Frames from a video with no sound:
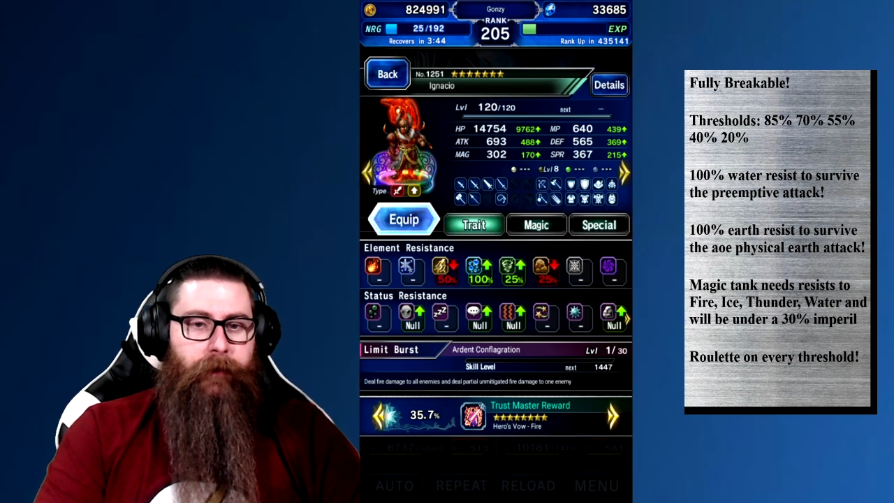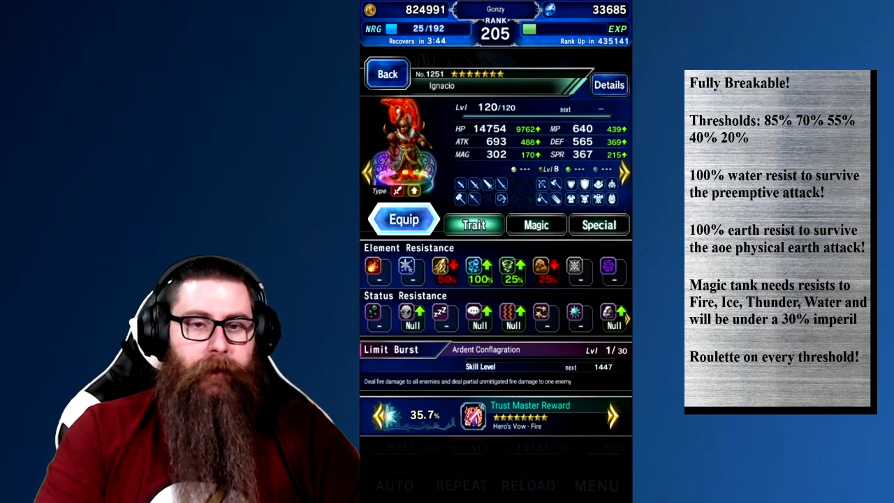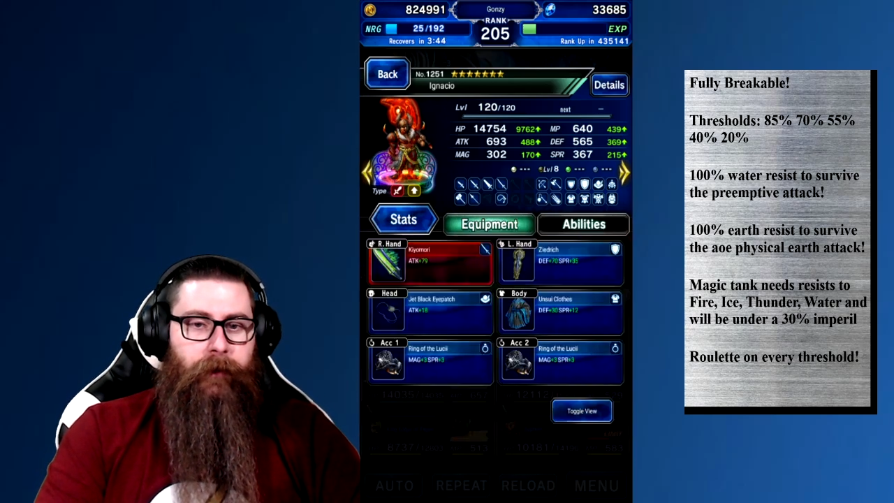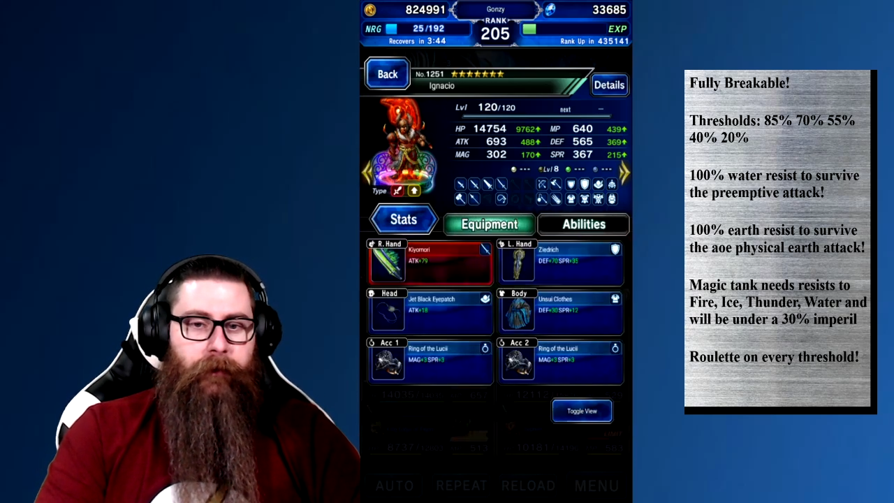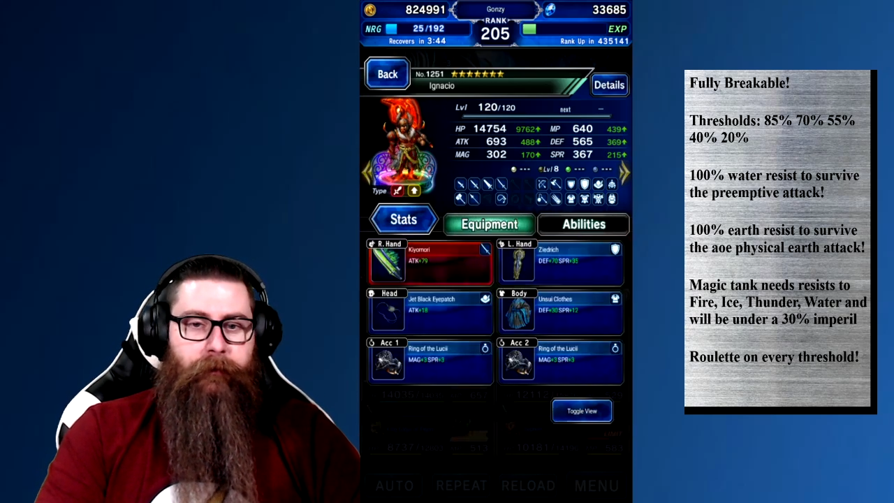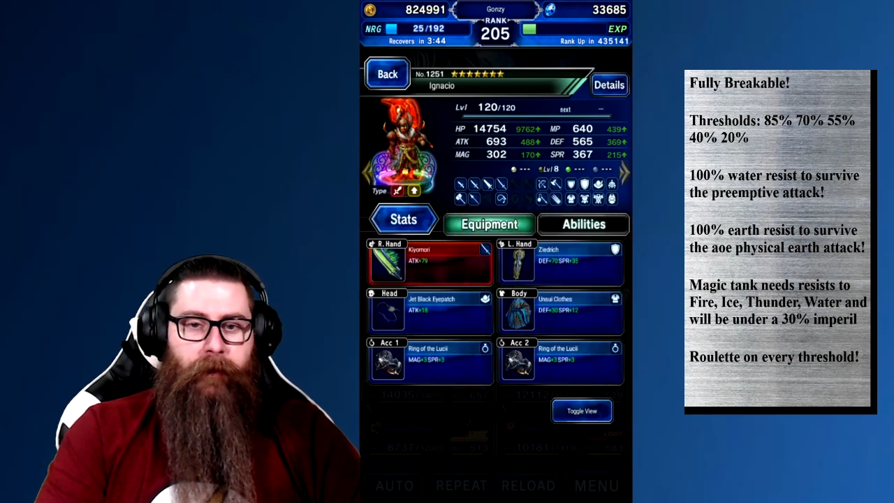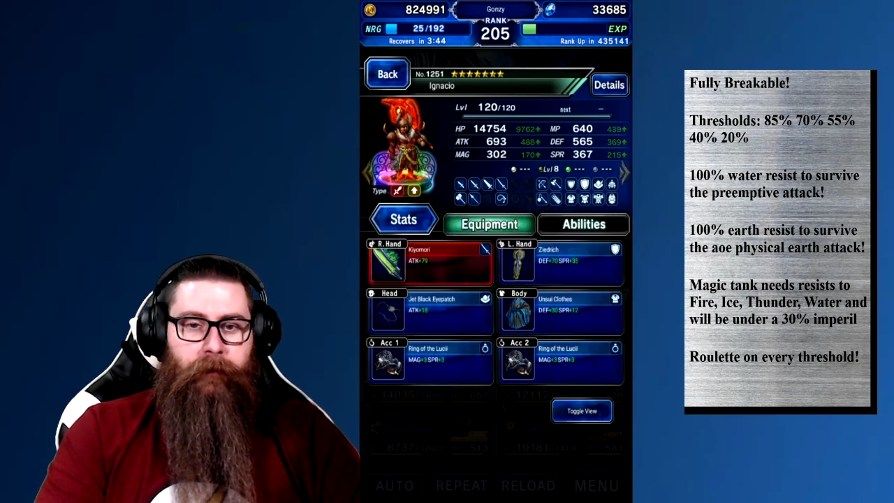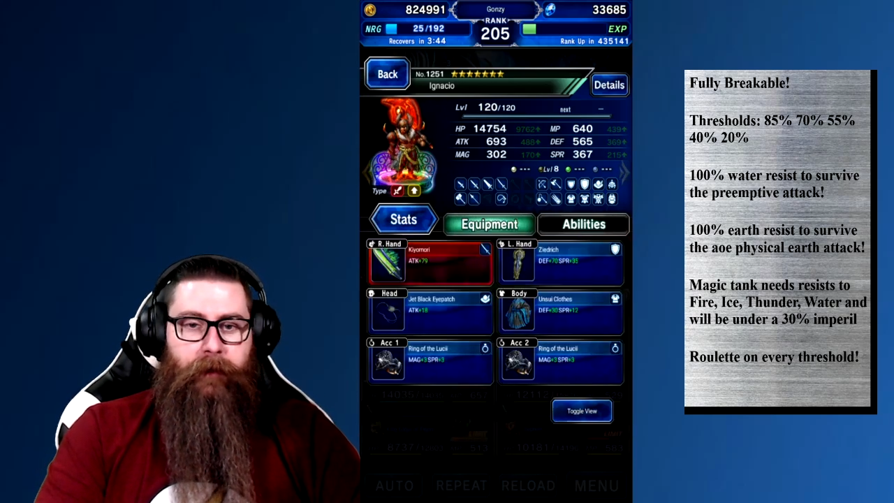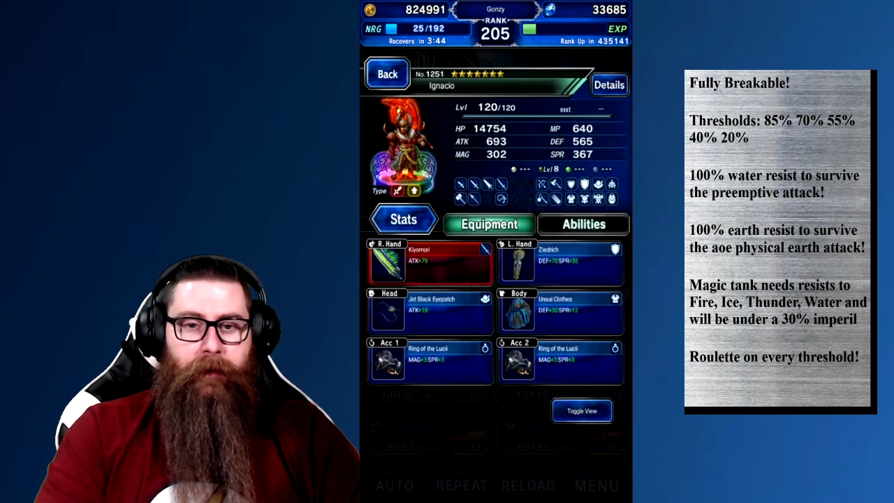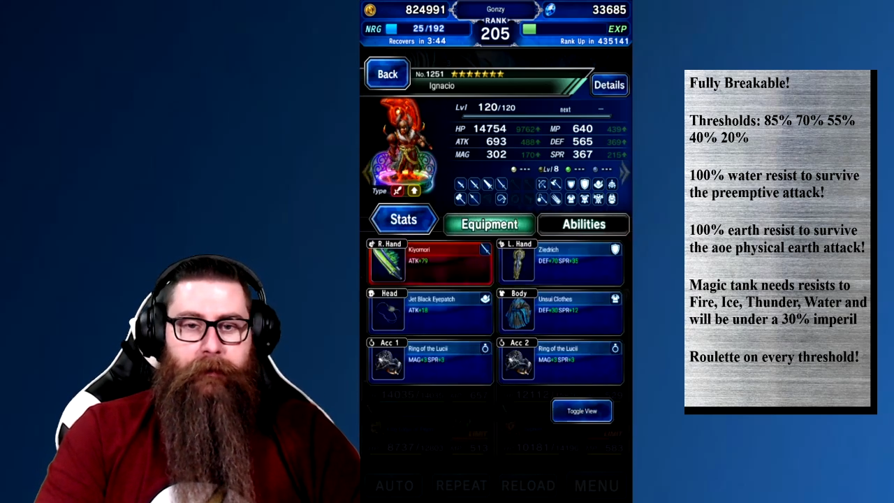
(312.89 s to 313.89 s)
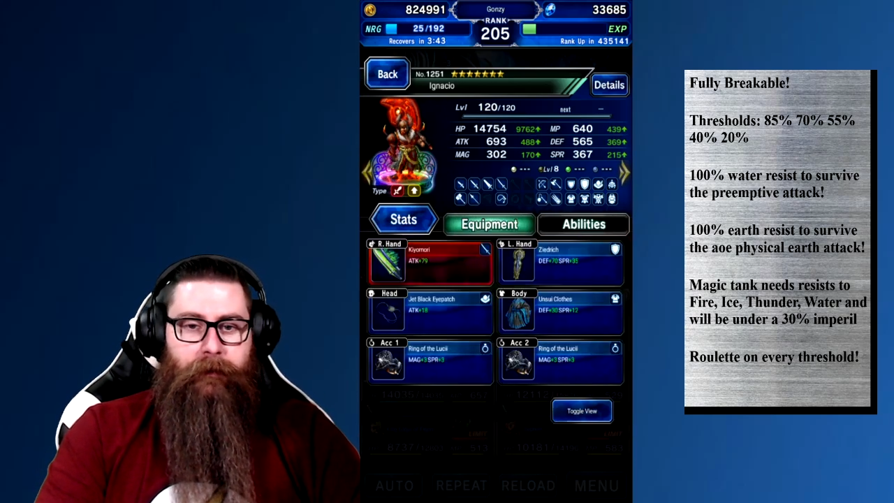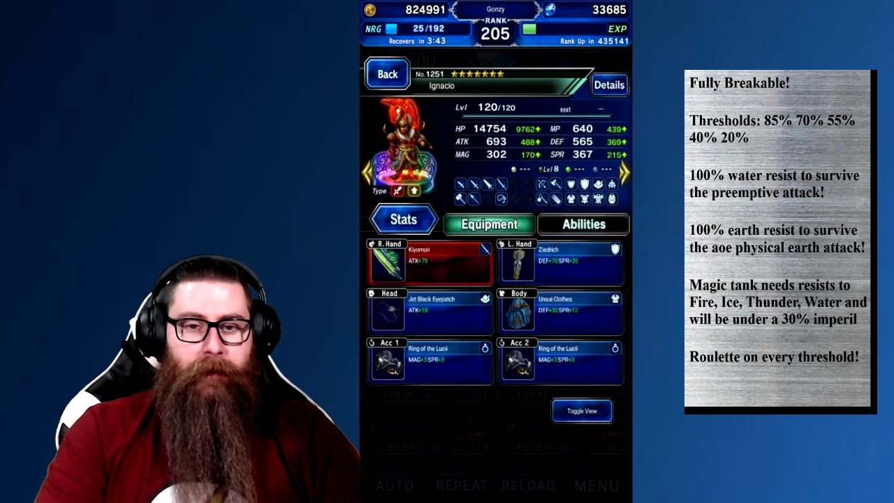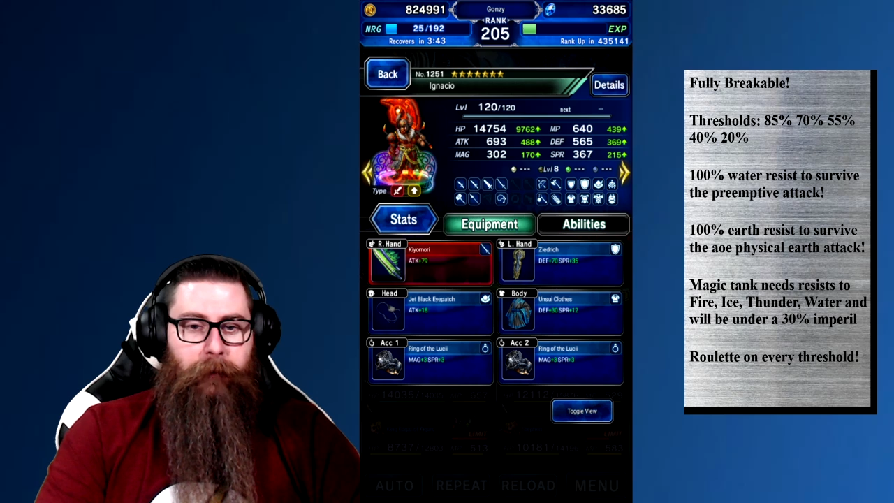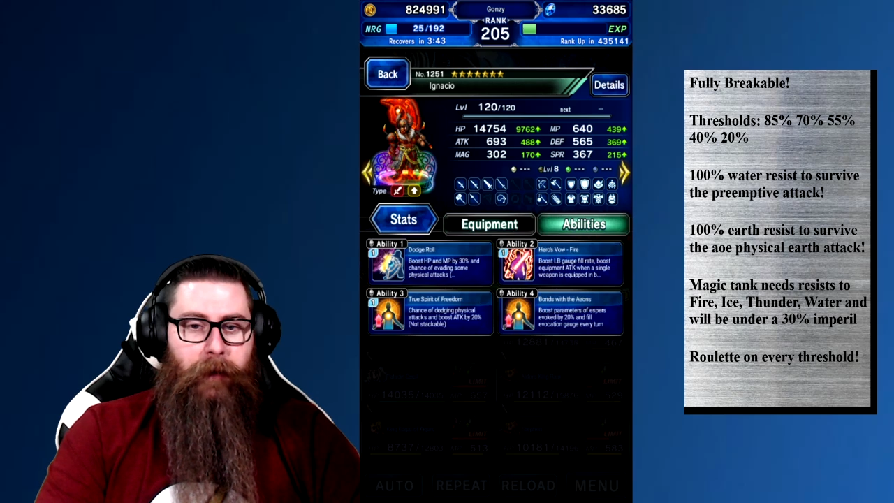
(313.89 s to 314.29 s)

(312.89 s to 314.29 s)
the Final Fantasy X